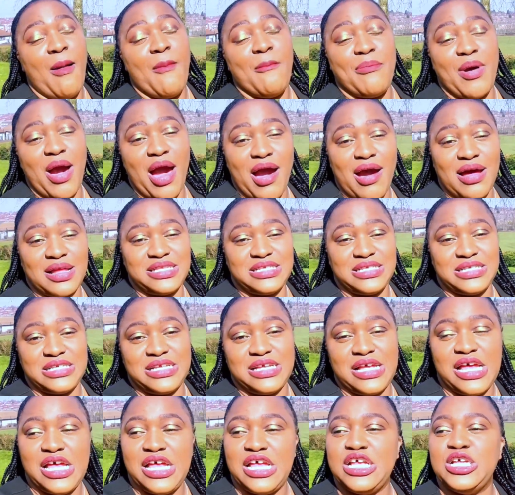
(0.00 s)
but
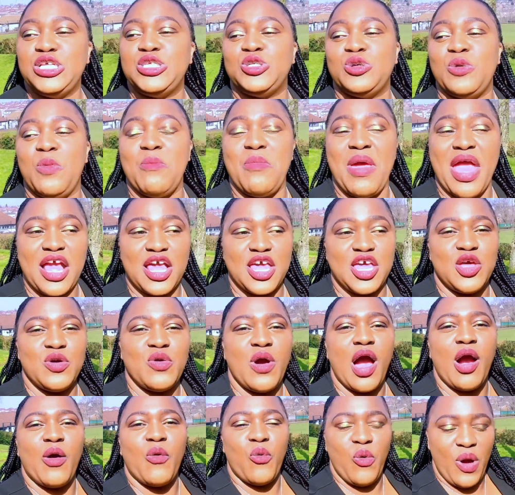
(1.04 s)
is to make you
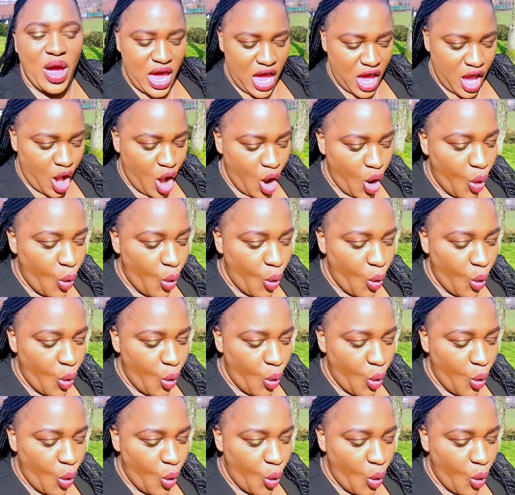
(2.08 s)
aware